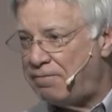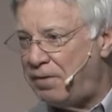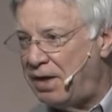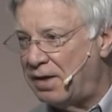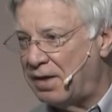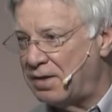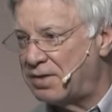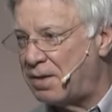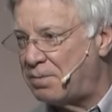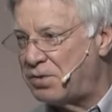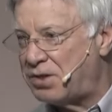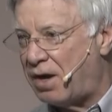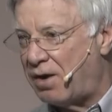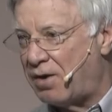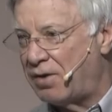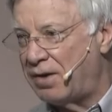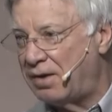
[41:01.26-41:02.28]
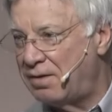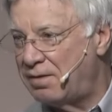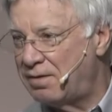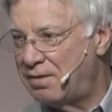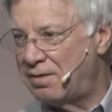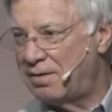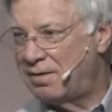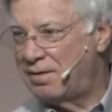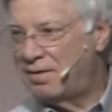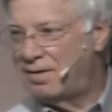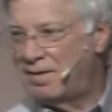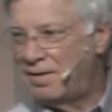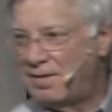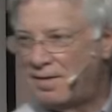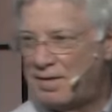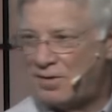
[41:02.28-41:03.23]
feelings. I'm sorry.
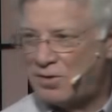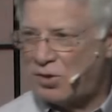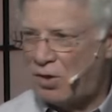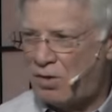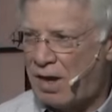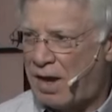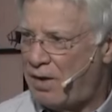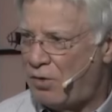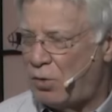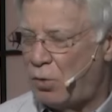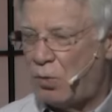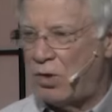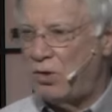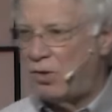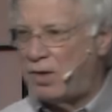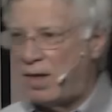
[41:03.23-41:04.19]
So I don't know where you